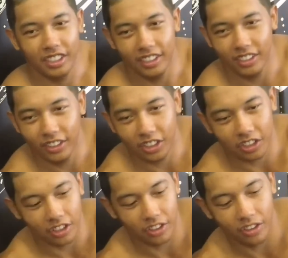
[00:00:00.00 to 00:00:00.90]
You know, you're
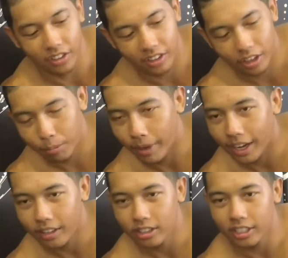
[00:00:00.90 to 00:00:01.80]
going to learn
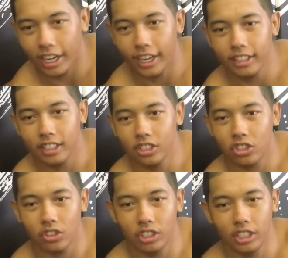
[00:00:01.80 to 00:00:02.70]
math, science,
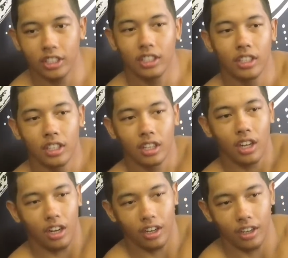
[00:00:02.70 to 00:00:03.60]
history,
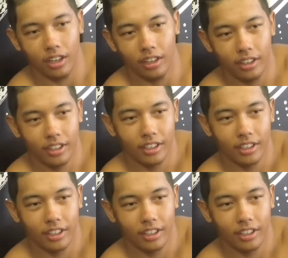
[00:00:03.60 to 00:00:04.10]
I